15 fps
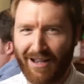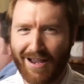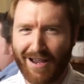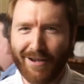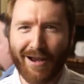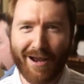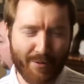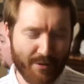
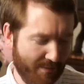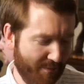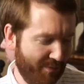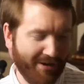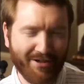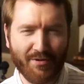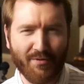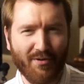I was
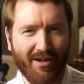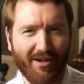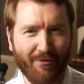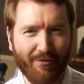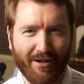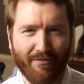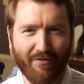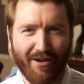impressed when
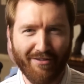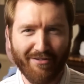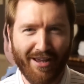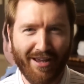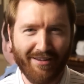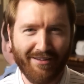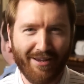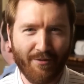I found
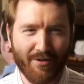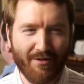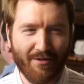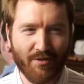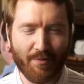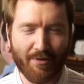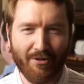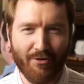that. That
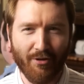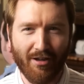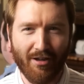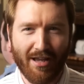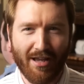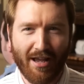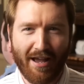was pretty cool.